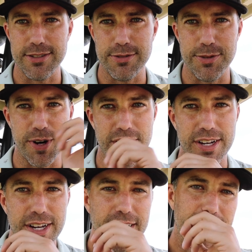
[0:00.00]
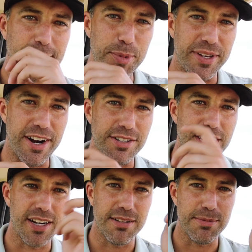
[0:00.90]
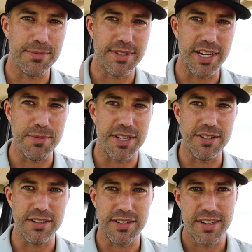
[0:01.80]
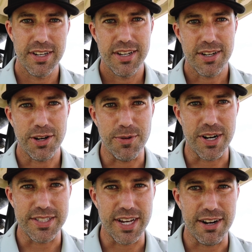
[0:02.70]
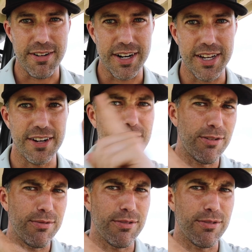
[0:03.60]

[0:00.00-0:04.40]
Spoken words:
So if you want a little bit of entertainment, you can go watch that right here.